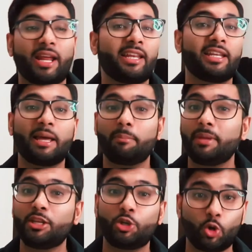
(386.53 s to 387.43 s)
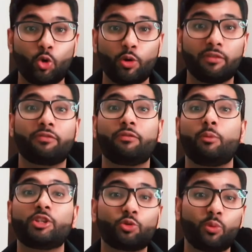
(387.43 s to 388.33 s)
and let me know if
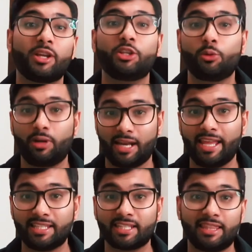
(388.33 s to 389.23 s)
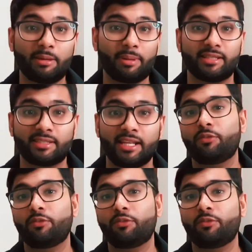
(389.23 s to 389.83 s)
which one you liked the best.